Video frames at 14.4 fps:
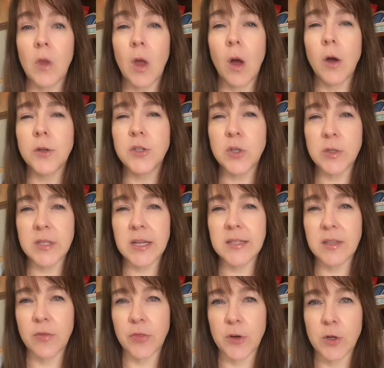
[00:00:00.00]
On Tuesdays
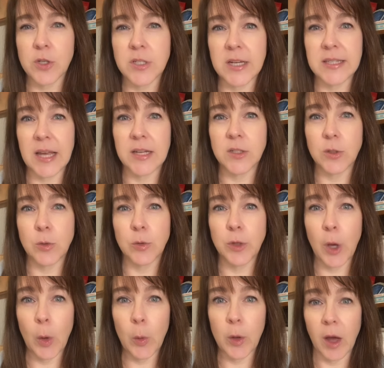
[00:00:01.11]
and Thursdays, I do
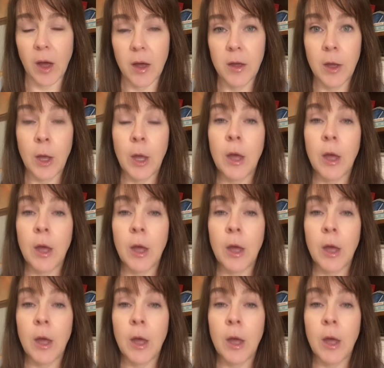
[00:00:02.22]
yoga.